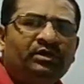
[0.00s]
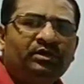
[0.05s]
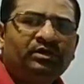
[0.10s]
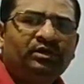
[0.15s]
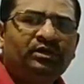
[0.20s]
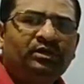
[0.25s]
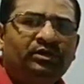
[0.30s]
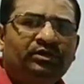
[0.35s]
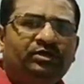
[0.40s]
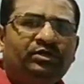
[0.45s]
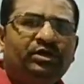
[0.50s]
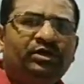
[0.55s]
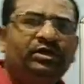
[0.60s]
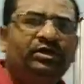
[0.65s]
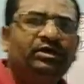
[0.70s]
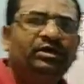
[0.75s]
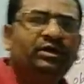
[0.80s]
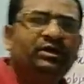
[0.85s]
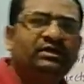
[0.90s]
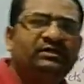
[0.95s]

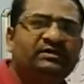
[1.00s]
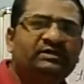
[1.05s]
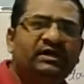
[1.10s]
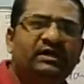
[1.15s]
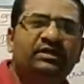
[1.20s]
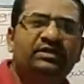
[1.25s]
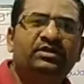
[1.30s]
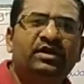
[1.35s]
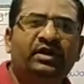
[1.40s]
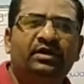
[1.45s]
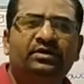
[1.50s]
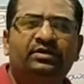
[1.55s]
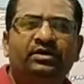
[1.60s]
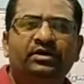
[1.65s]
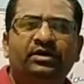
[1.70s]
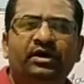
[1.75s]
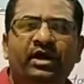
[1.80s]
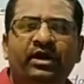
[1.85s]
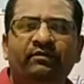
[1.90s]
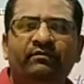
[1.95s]
it is said that the
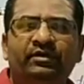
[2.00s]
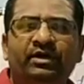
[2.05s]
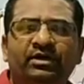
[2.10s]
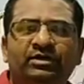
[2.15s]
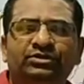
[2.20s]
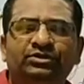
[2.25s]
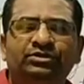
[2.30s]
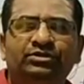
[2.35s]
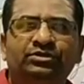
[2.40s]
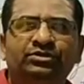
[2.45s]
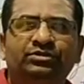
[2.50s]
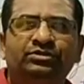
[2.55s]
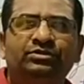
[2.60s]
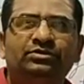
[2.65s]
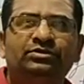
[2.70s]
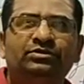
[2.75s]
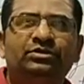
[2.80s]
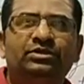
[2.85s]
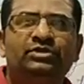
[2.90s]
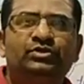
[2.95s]
gravitation,
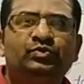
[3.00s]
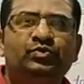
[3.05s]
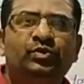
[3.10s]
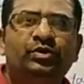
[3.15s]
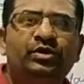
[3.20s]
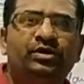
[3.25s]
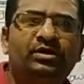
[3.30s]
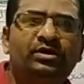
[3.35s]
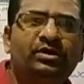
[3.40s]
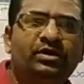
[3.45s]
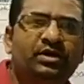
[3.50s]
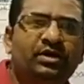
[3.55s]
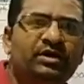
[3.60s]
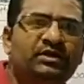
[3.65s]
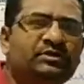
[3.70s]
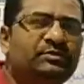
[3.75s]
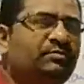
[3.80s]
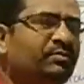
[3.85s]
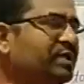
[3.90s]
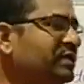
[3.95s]
this word
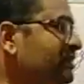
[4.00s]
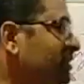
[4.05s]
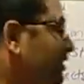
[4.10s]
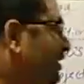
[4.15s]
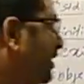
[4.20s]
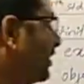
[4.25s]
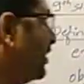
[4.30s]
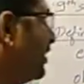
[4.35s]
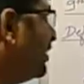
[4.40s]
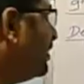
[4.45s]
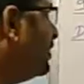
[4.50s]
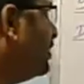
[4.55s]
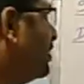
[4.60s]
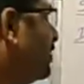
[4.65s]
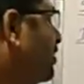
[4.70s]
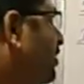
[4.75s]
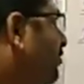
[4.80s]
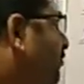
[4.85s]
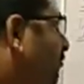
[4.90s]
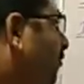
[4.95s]
is basically
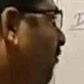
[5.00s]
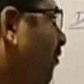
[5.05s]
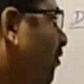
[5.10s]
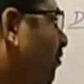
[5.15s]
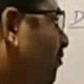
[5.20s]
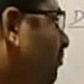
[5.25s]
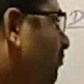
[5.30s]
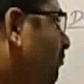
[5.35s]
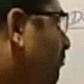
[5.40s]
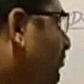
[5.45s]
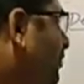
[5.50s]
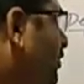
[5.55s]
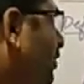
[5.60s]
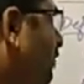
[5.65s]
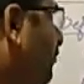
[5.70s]
from the